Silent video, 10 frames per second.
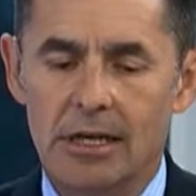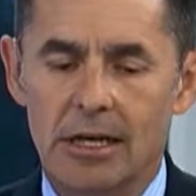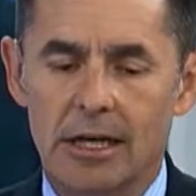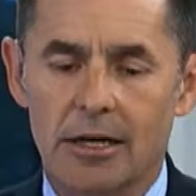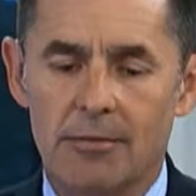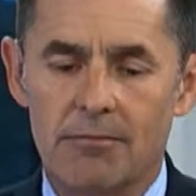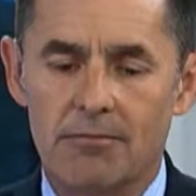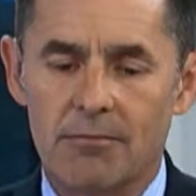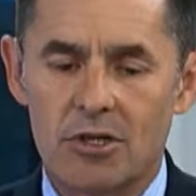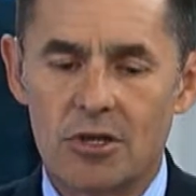
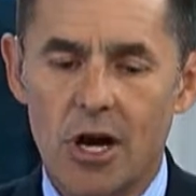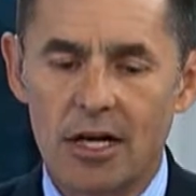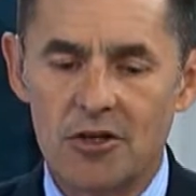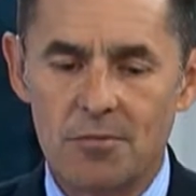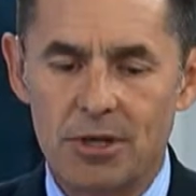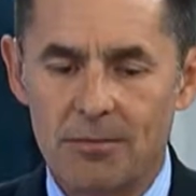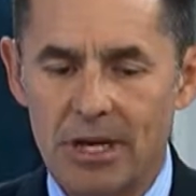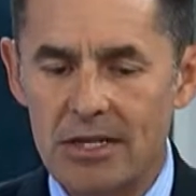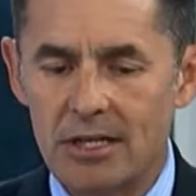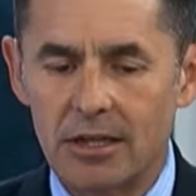Stock has been
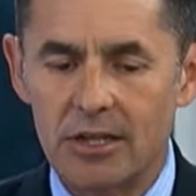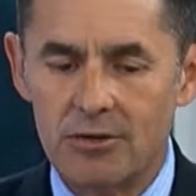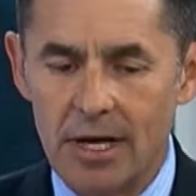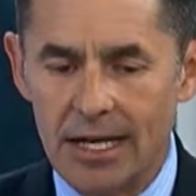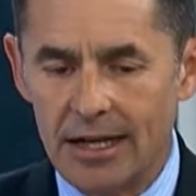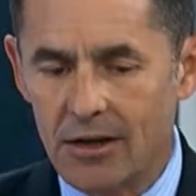basically trading in a